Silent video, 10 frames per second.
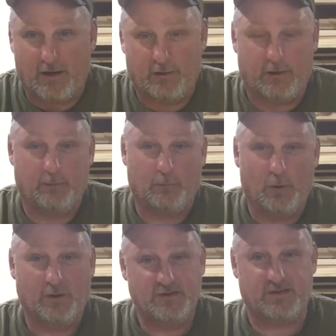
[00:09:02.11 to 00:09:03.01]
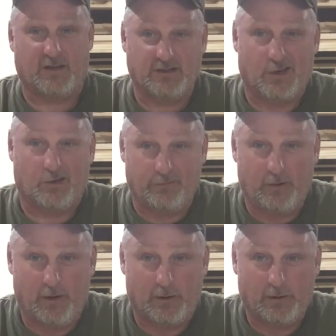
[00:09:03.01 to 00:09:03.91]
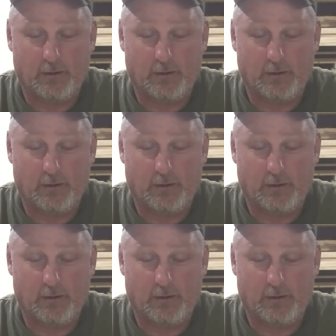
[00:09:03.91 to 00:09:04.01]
it like, boy, this is a ton of fun.